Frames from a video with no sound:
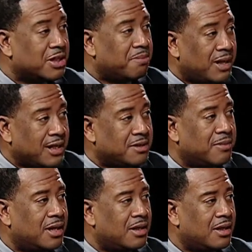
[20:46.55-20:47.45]

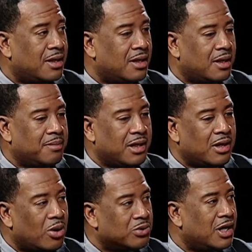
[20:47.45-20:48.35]
placement in
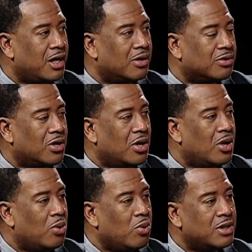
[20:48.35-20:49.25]
hotels,
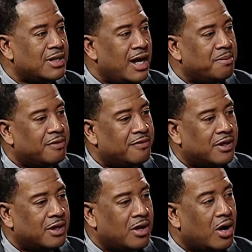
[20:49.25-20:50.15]
what type of
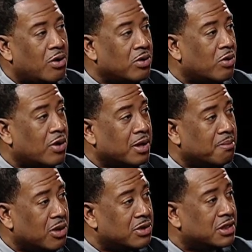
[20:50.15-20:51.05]
ongoing
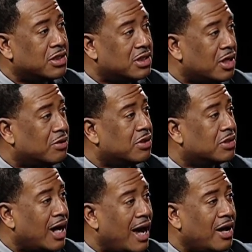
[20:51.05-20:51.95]
emergency shelters
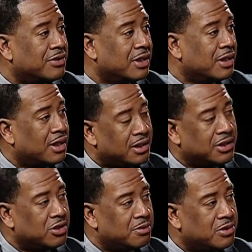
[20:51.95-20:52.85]
or housing
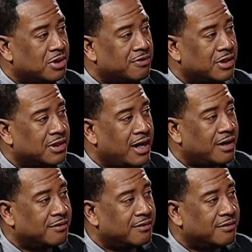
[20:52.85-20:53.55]
does Human Services have?